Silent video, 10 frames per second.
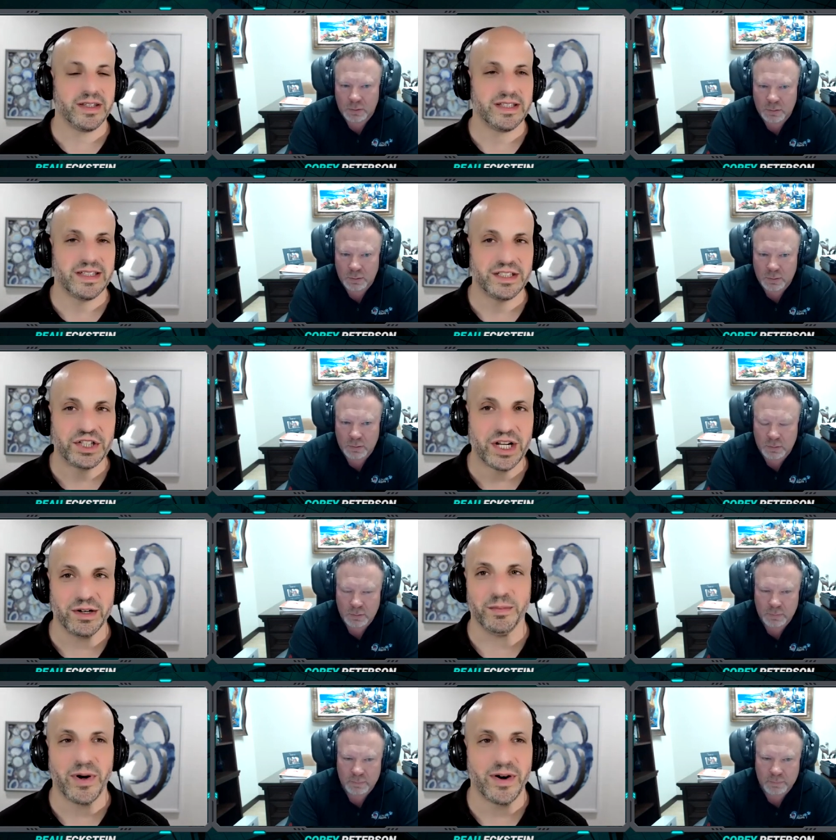Speaker 1: the, the general
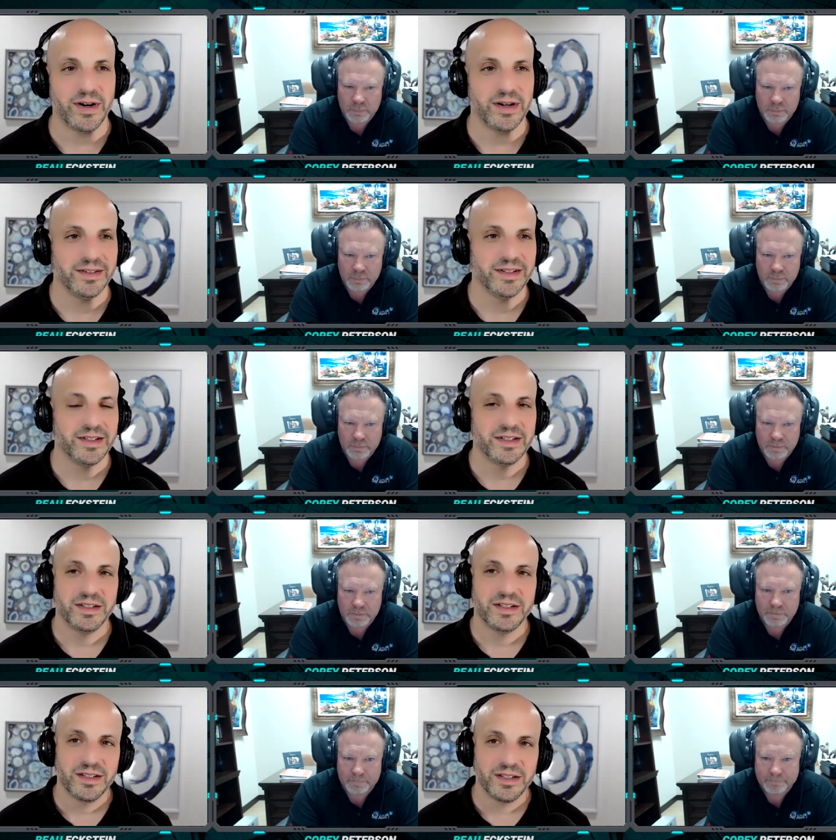partner,
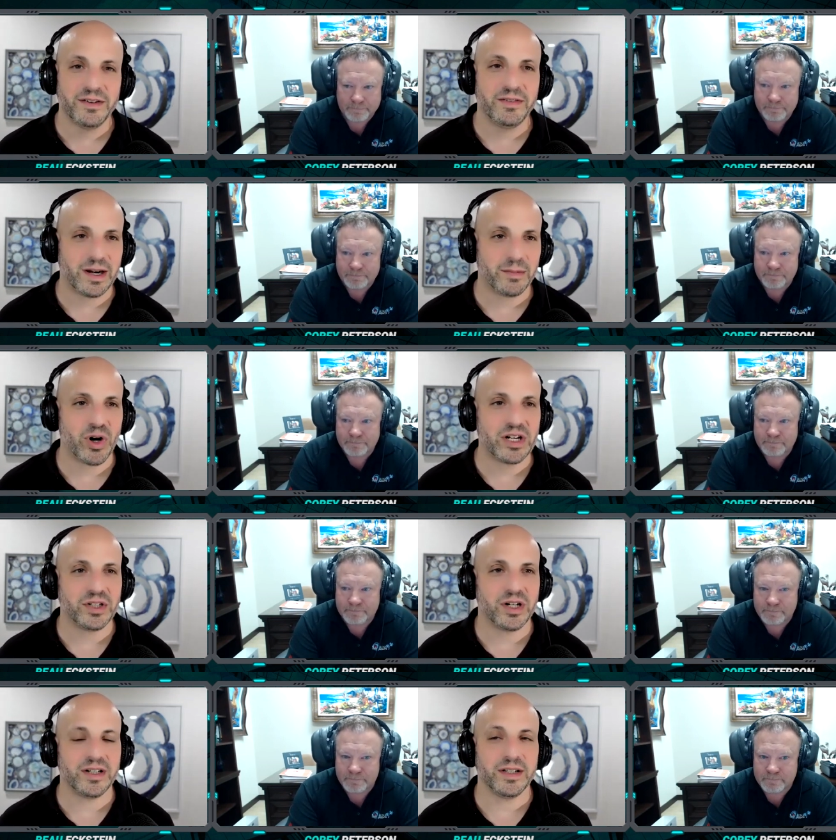you have a lot of pressure
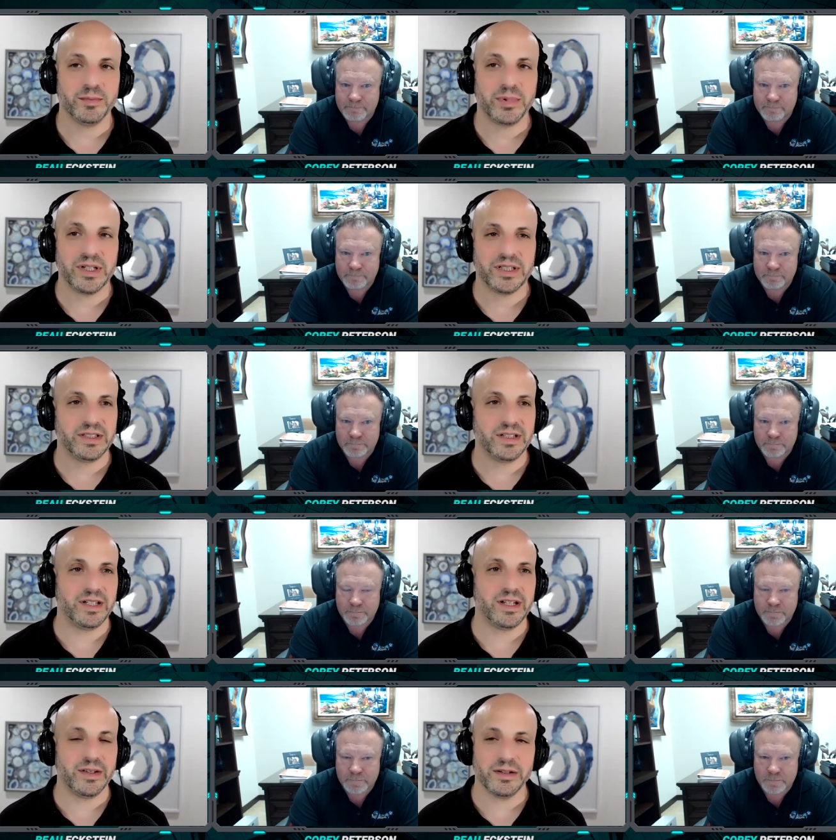on you because you didn't
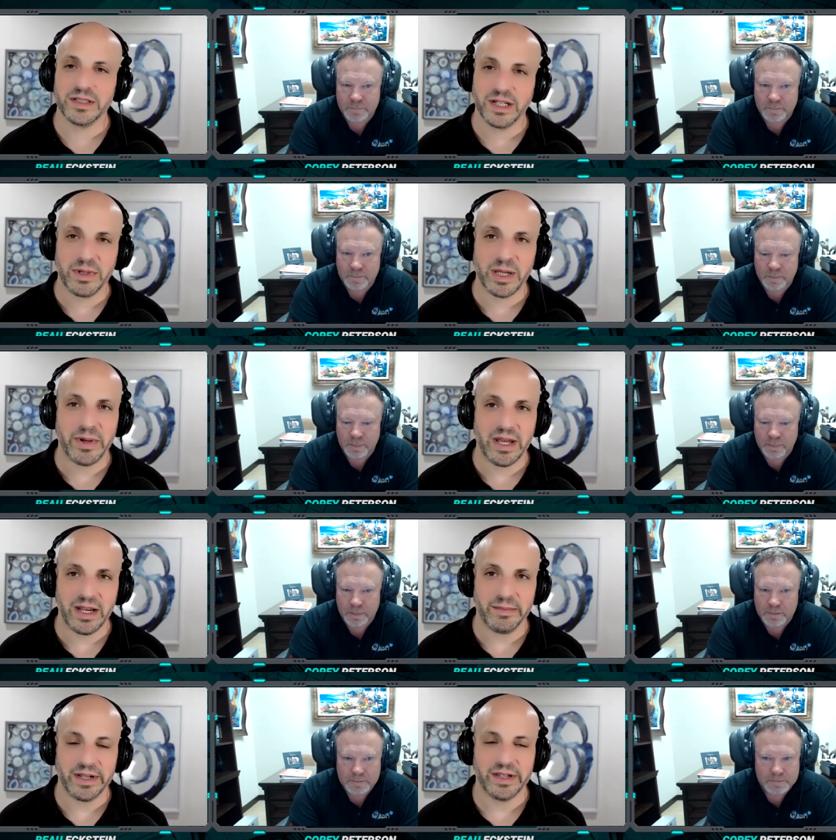know there was going to be a
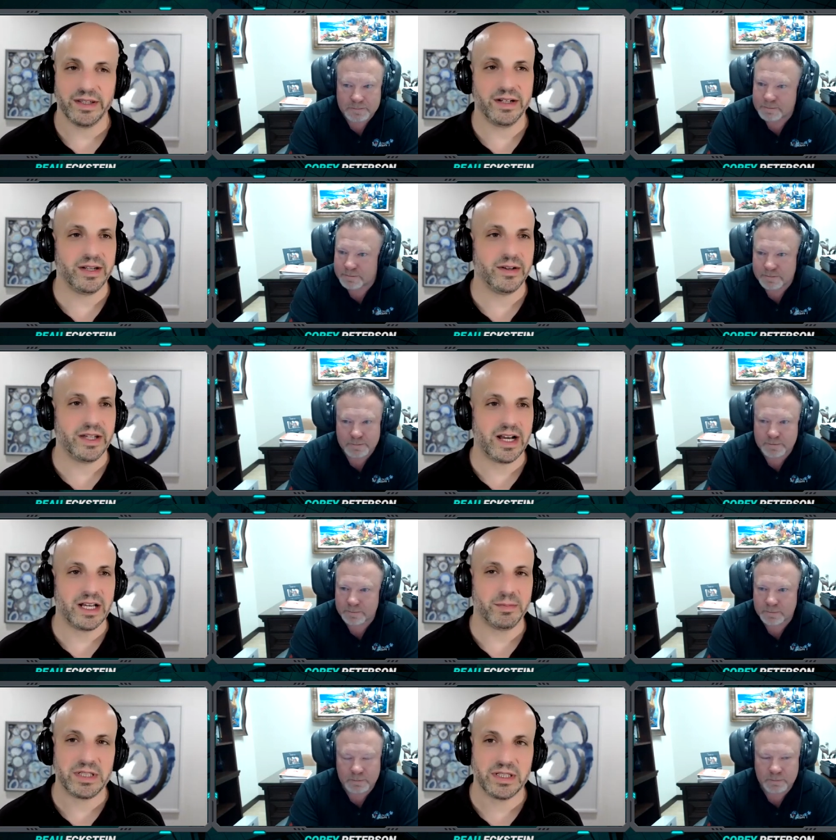pandemic. You didn't know that
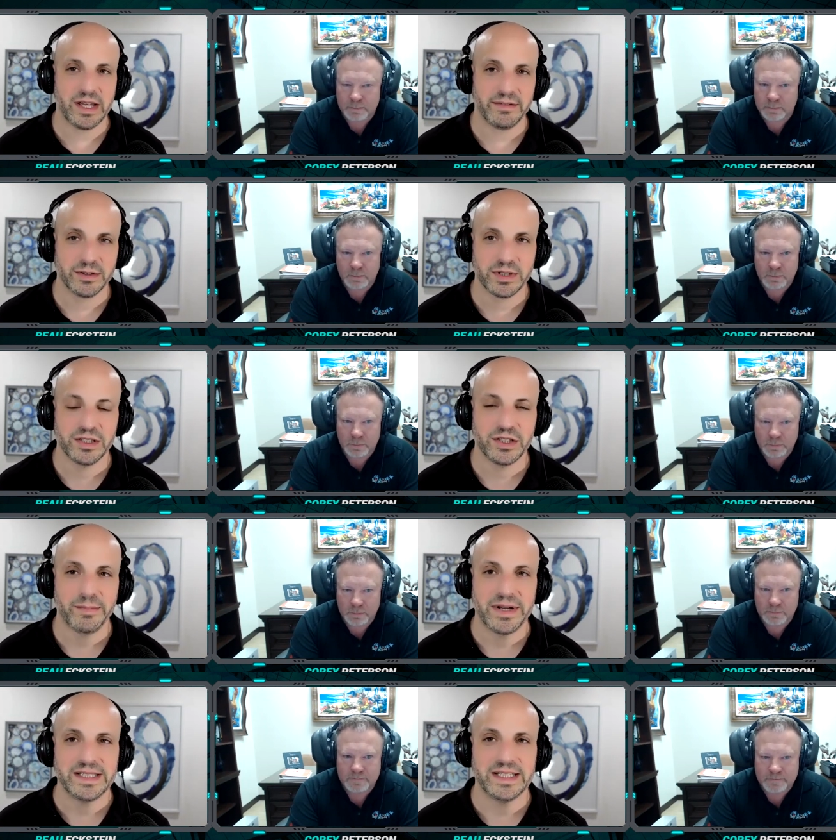occupancy levels were going to drop
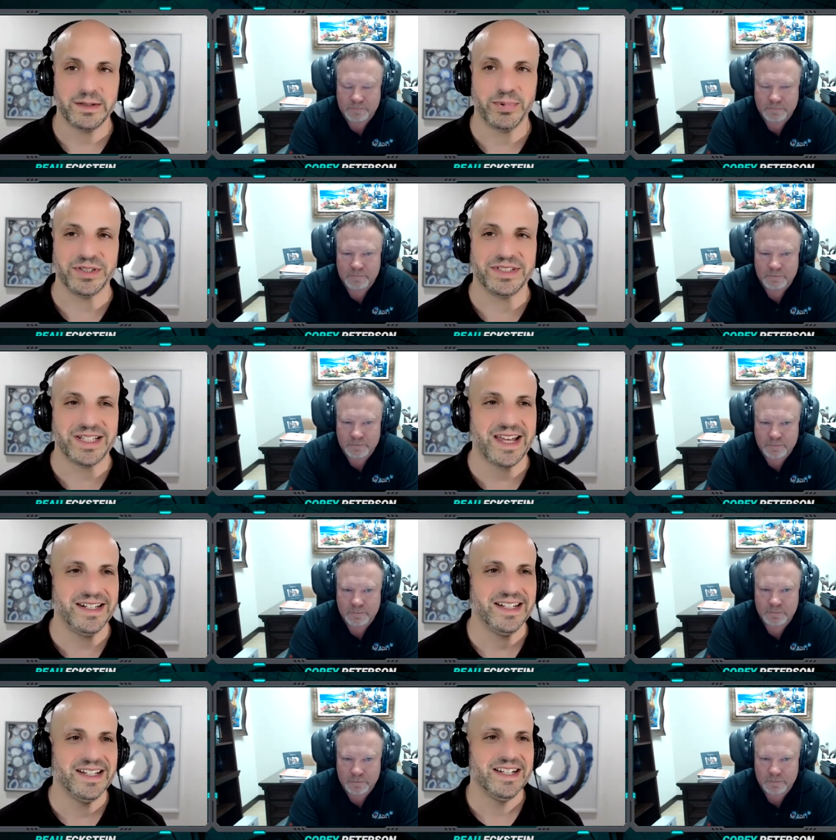by 60%.
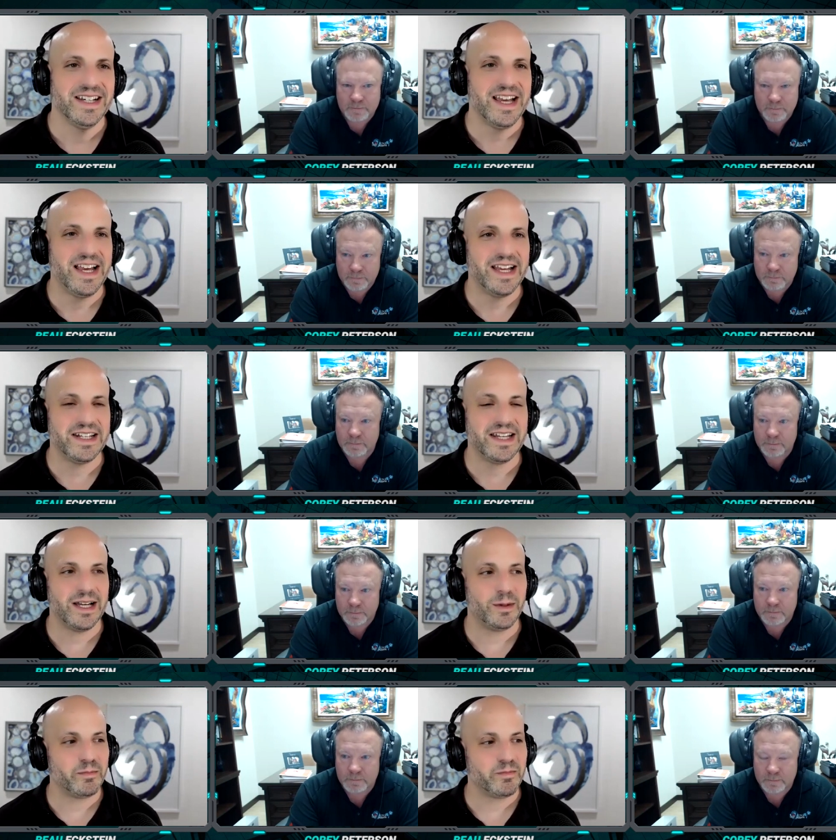And
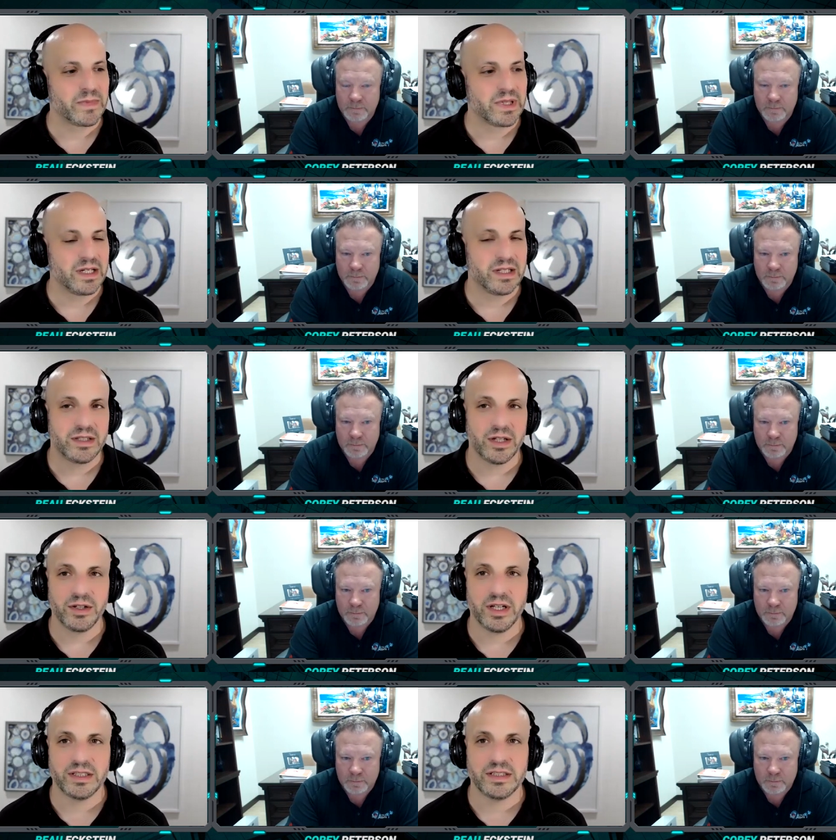um, so
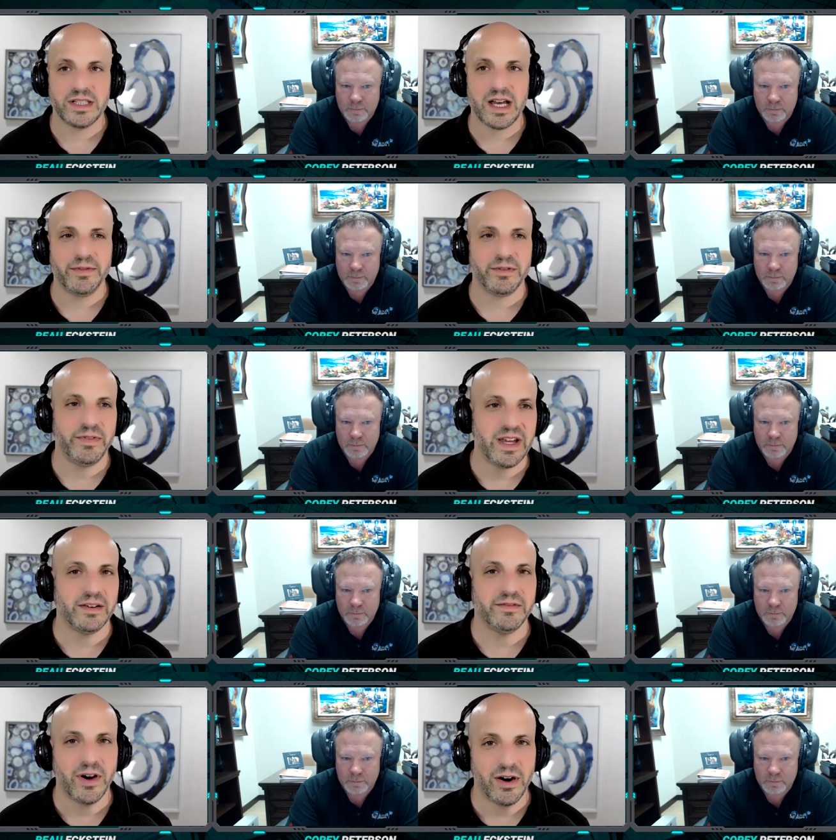it's not for the faint
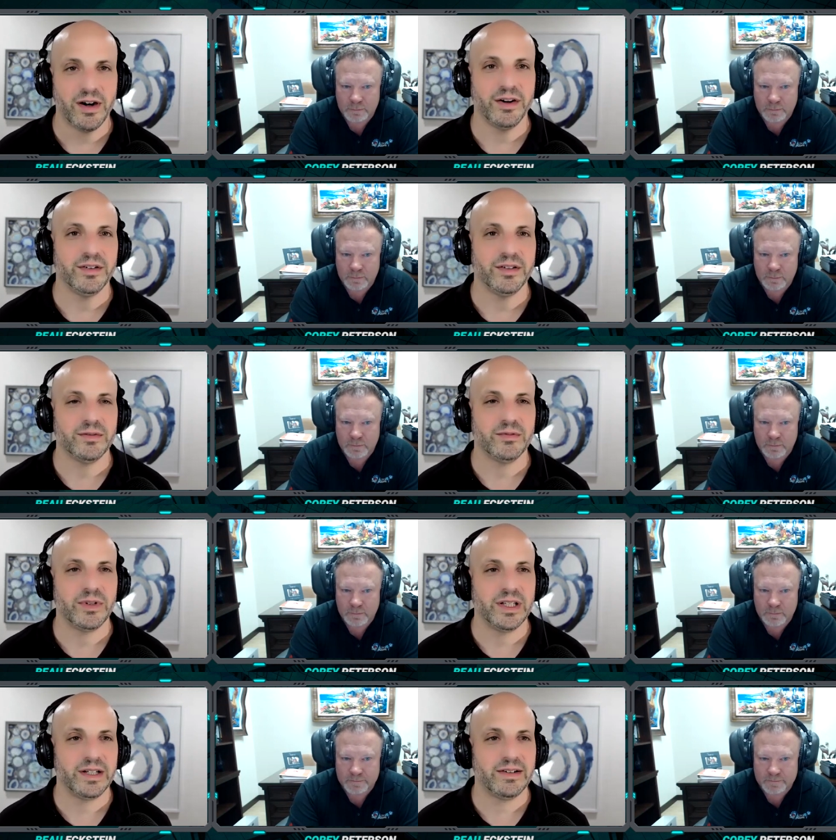of heart,
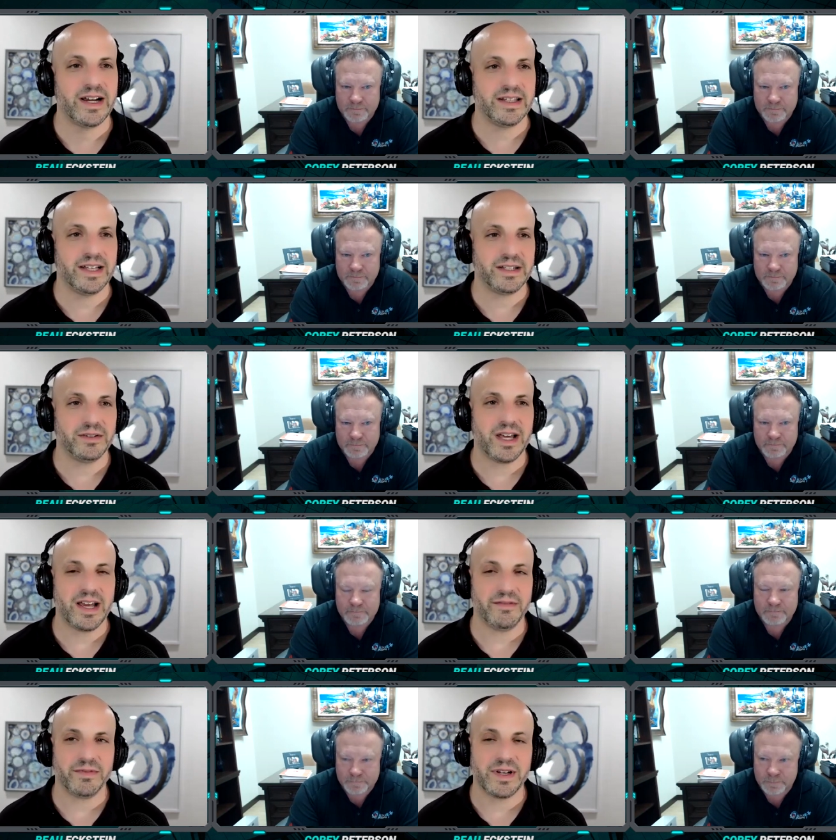really, right? Like you got to
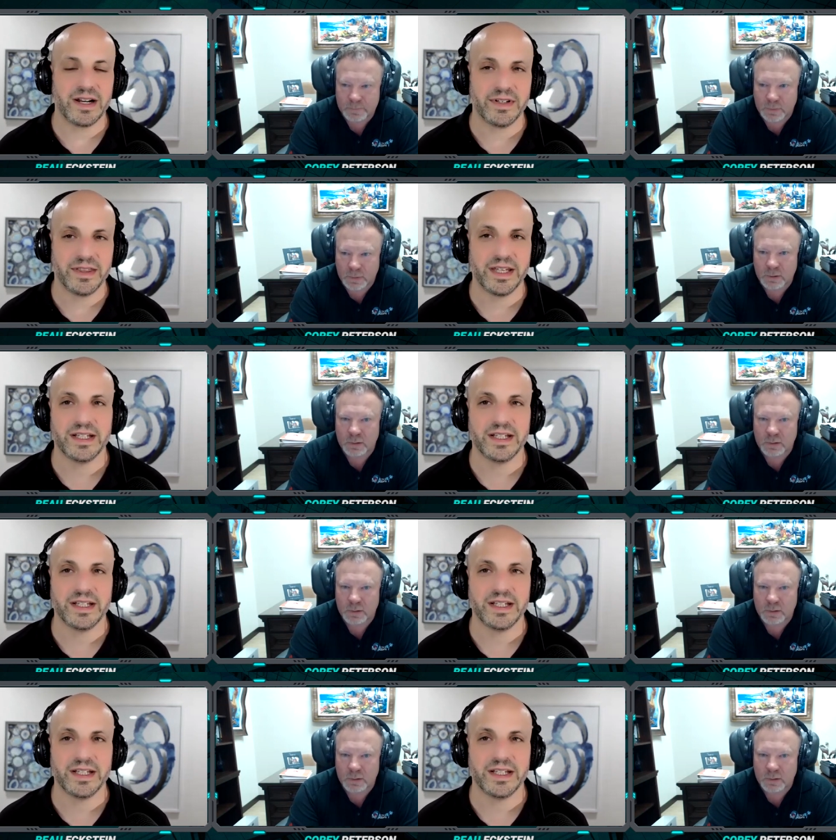have kind of a thick